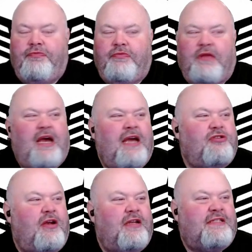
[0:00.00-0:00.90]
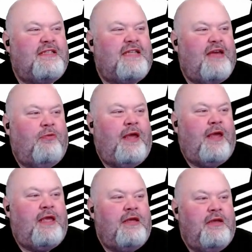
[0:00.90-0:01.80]
I try to stay
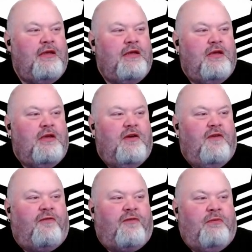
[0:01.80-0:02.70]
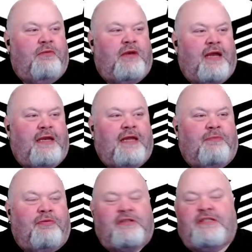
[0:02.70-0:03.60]
away from
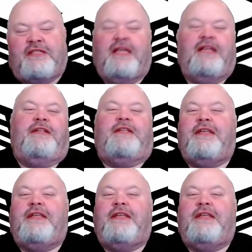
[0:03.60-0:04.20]
99%